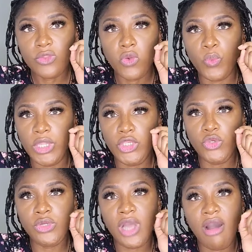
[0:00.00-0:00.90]
when
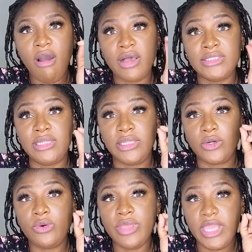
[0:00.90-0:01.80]
you cause
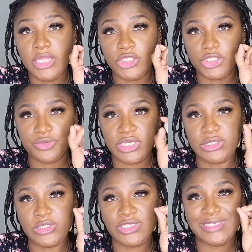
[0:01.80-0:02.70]
little
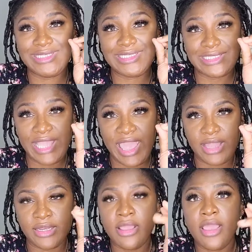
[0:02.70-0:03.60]
injuries to the
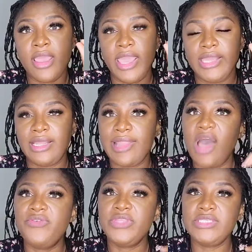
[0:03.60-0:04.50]
skin and
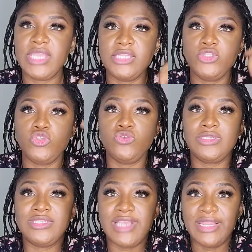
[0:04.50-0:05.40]
allow for the skin to
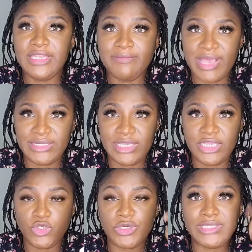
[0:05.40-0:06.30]
send a
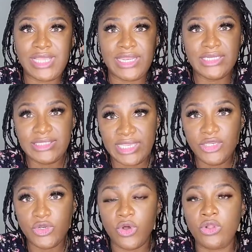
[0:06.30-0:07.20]
message or send a
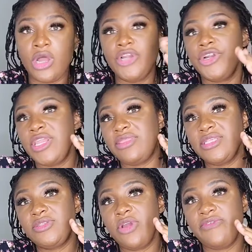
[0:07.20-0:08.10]
signal underneath
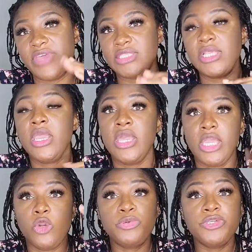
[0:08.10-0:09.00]
the surface,
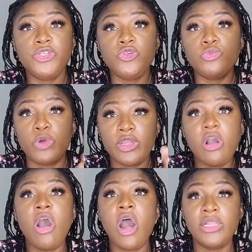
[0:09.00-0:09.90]
it'll produce more
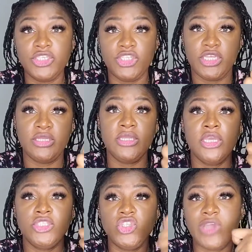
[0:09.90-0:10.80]
collagen
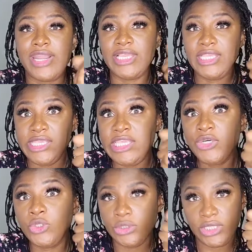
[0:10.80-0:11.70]
to try to
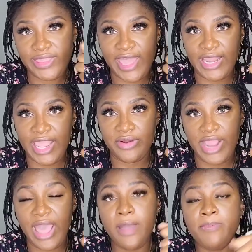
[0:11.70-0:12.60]
heal that
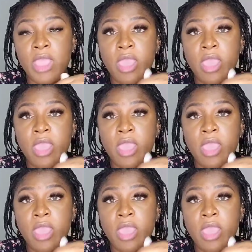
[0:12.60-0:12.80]
area.